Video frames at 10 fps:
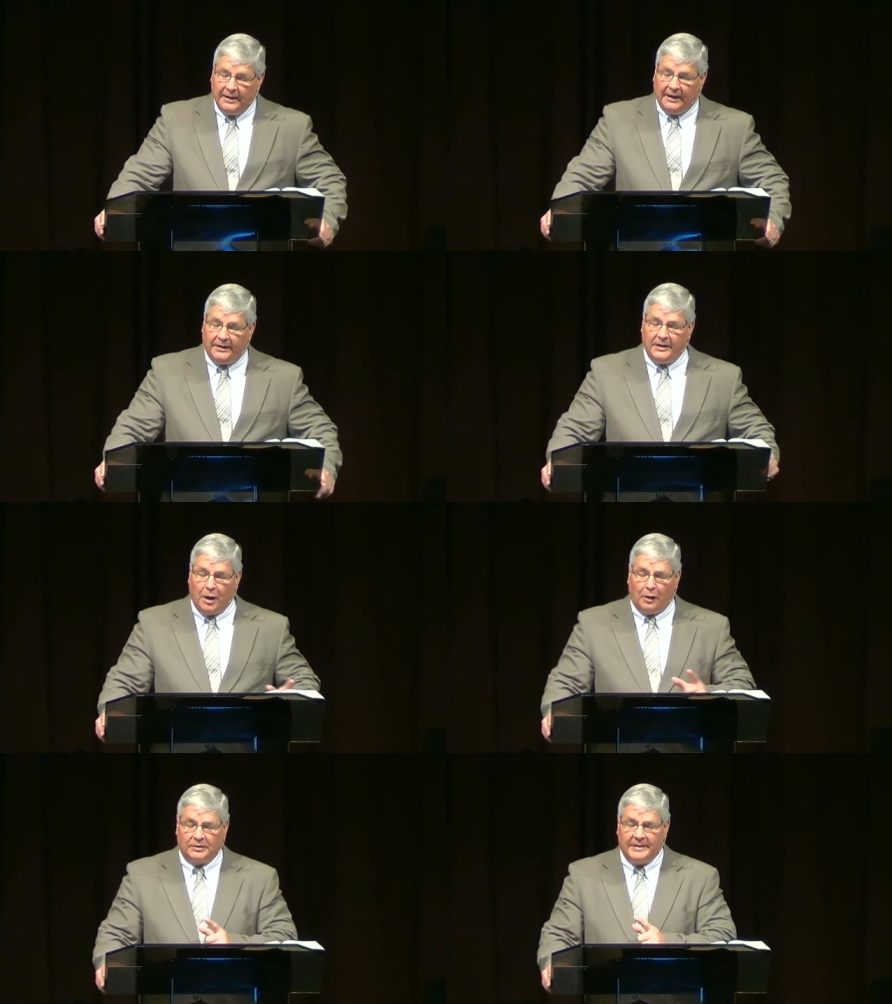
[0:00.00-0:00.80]
And in the
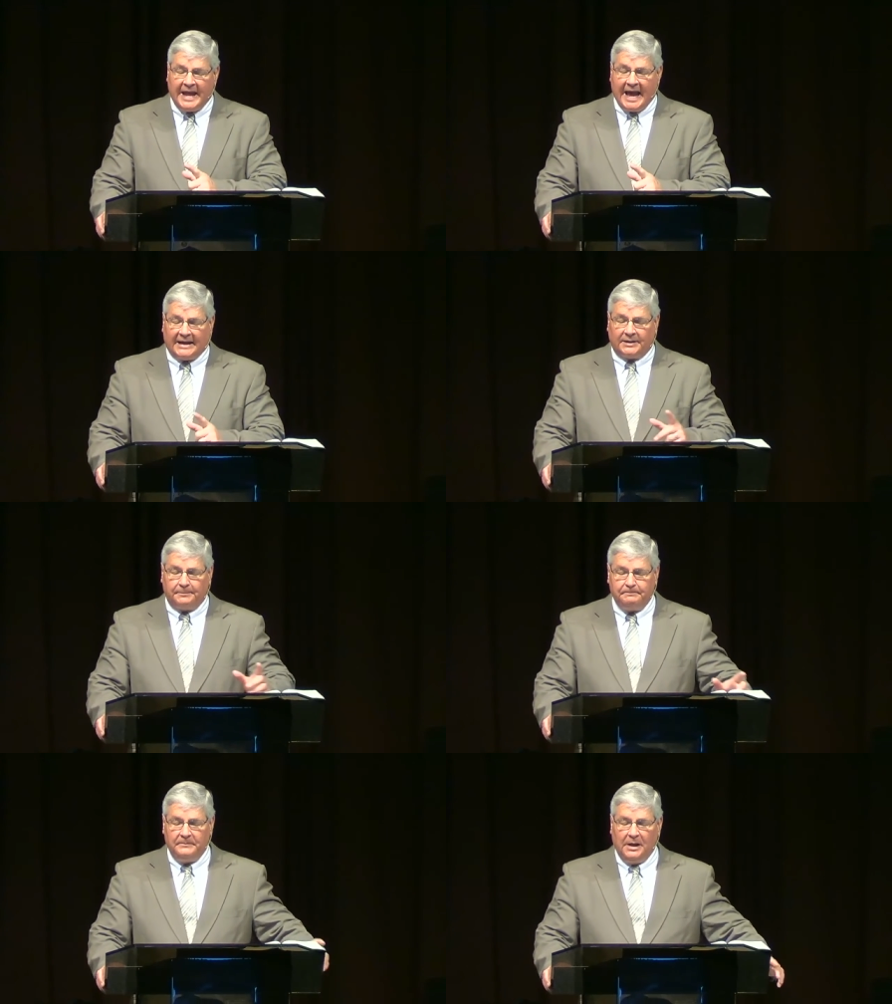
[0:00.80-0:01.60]
ultimate act
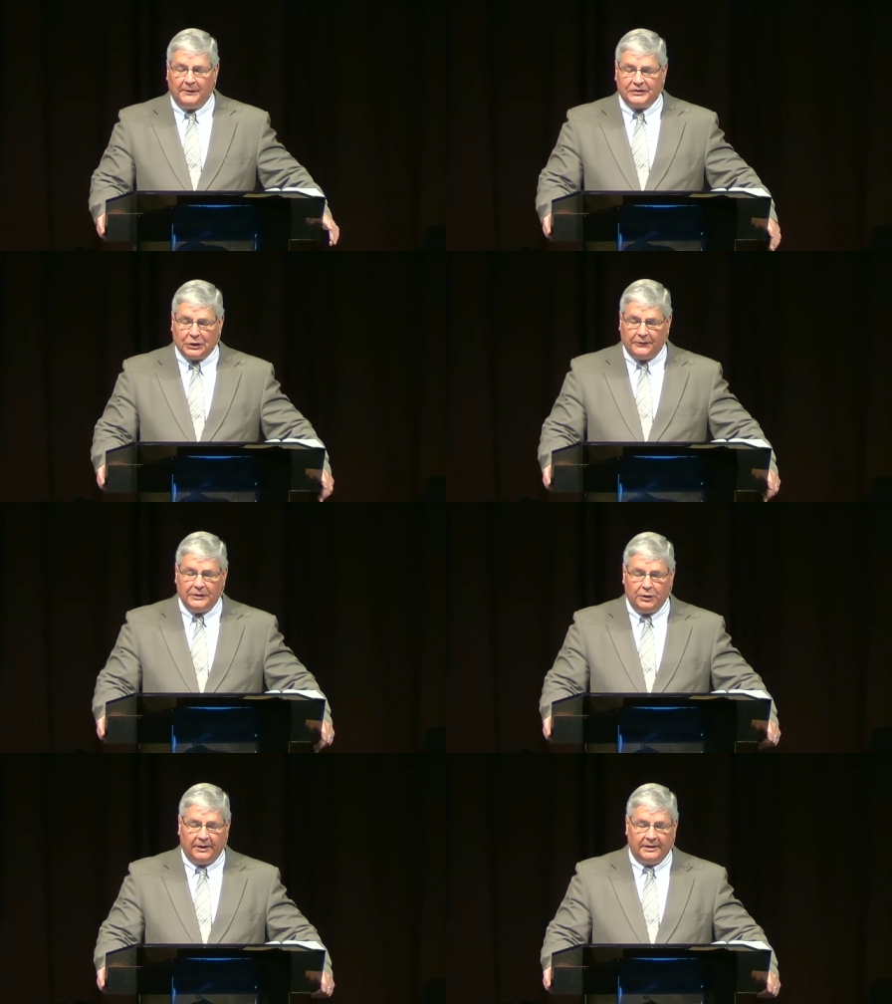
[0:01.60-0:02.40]
of
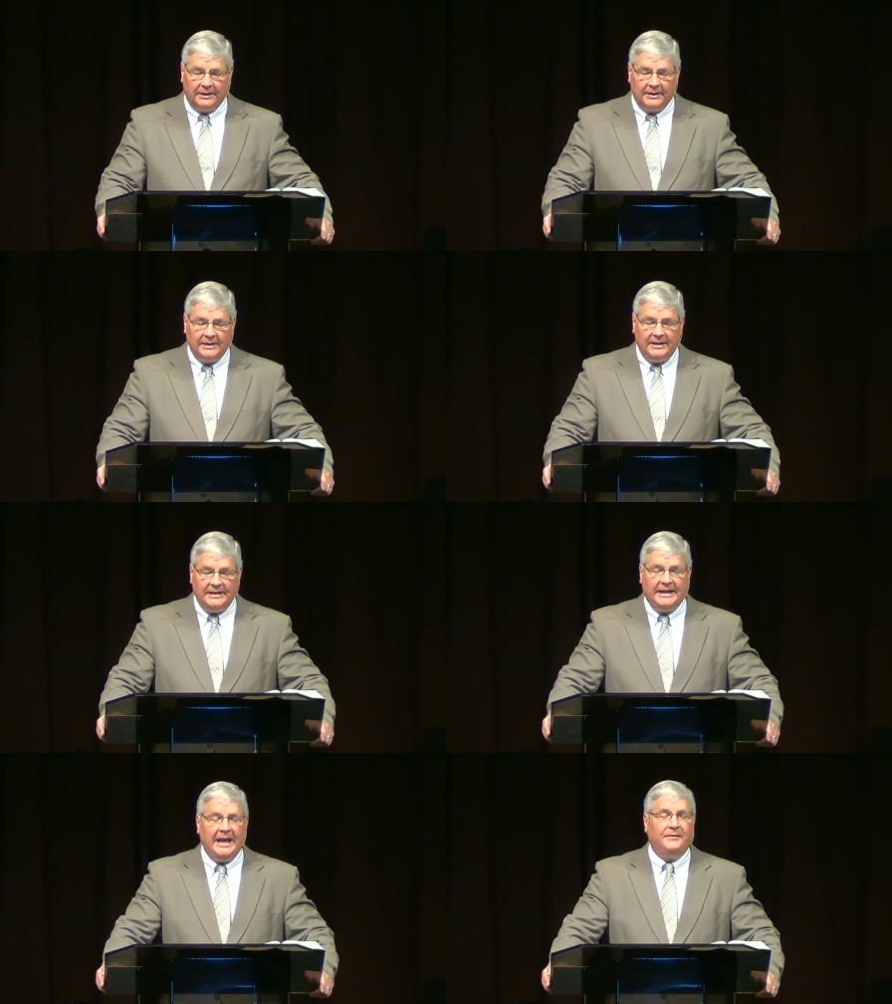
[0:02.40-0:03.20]
servanthood, he
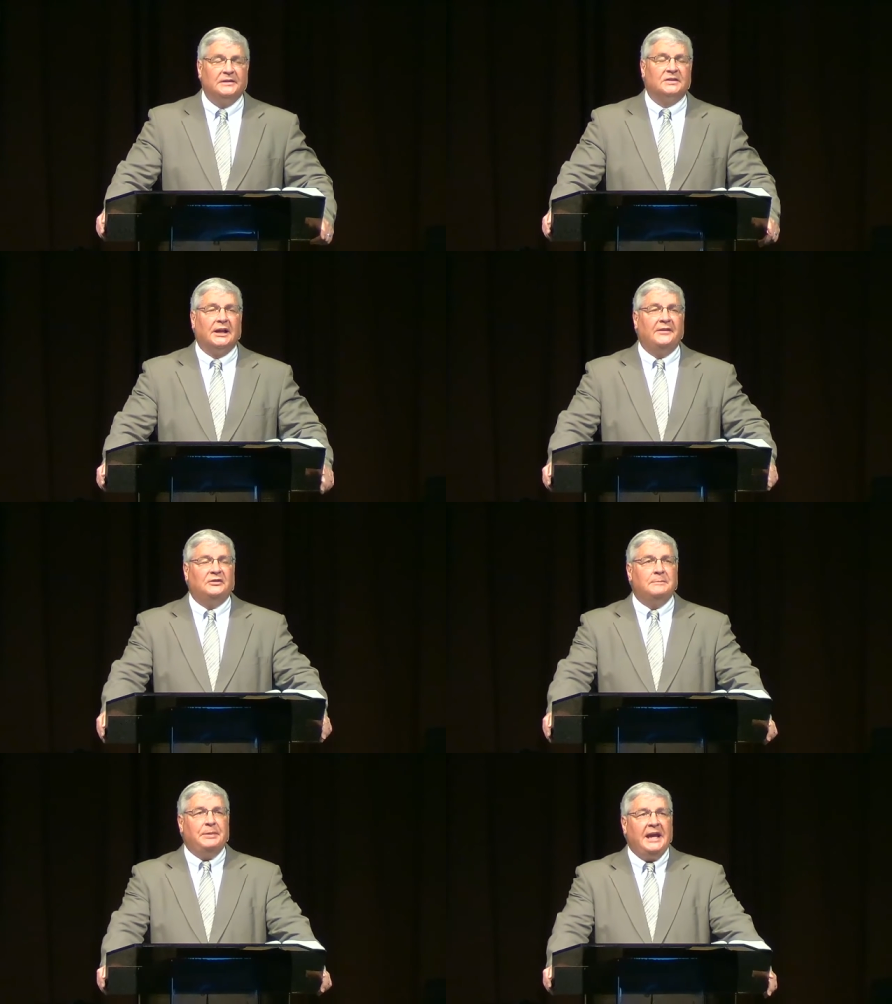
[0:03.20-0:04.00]
gave his life
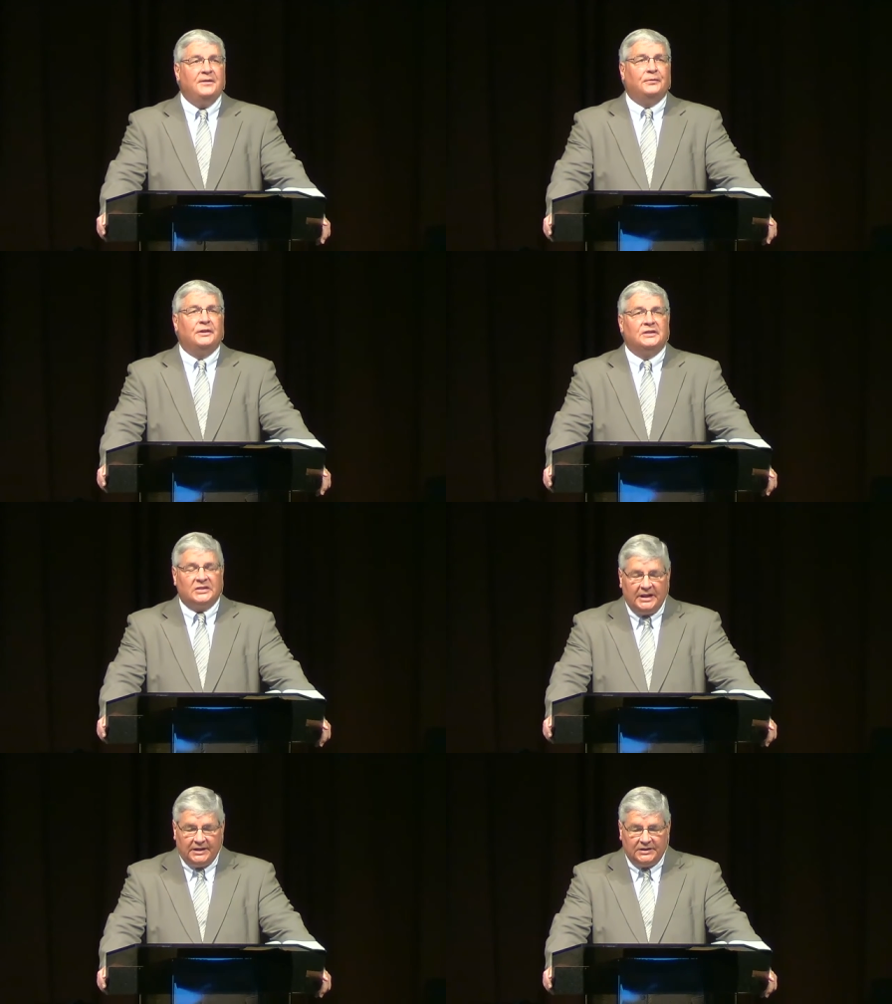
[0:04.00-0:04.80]
to pay for the
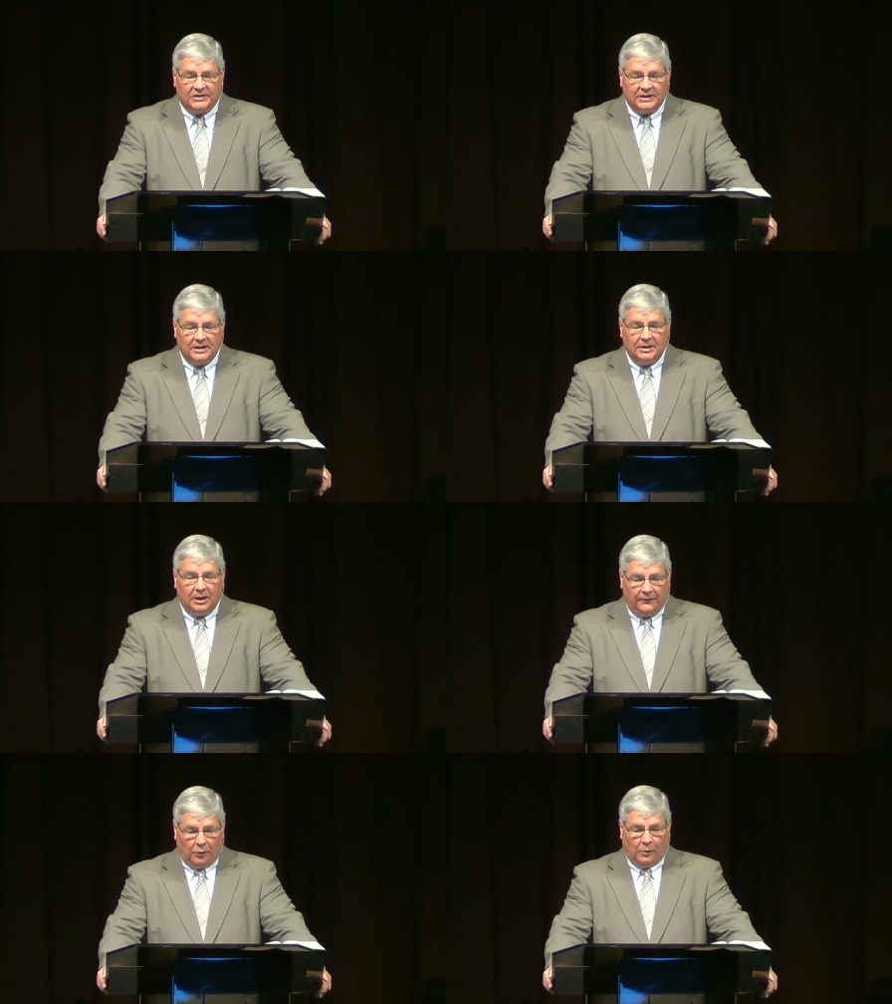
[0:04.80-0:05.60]
sins
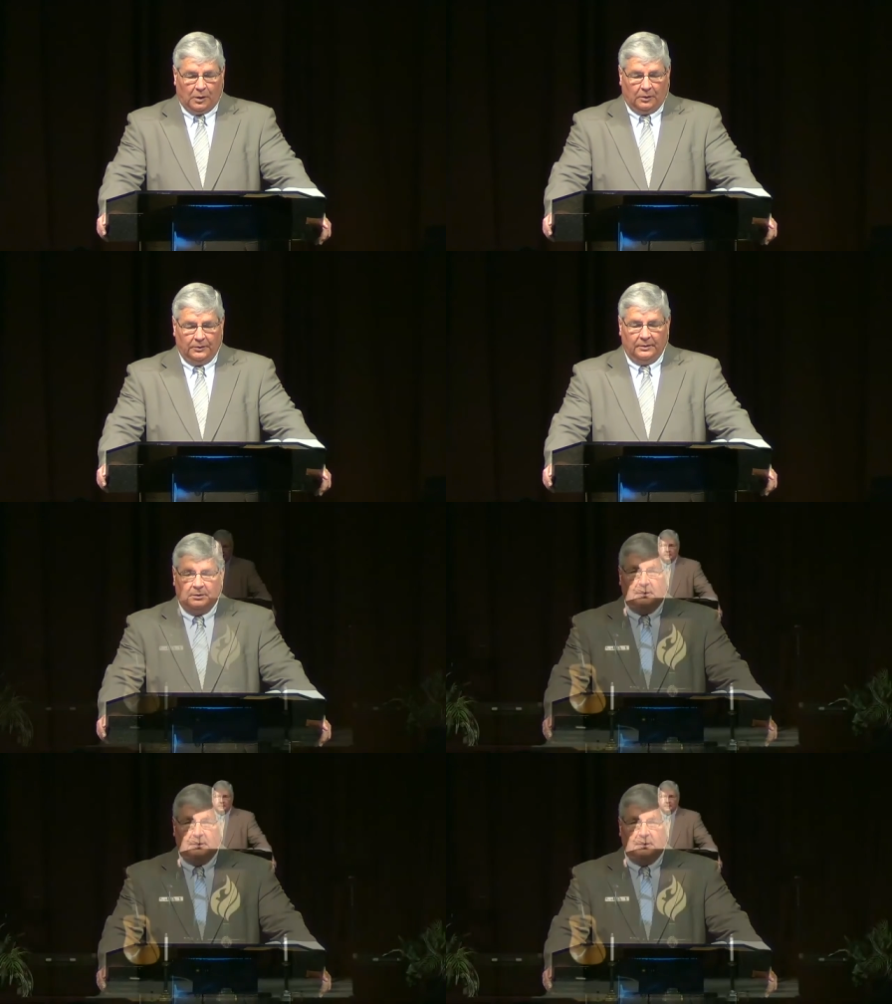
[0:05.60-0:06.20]
of the world.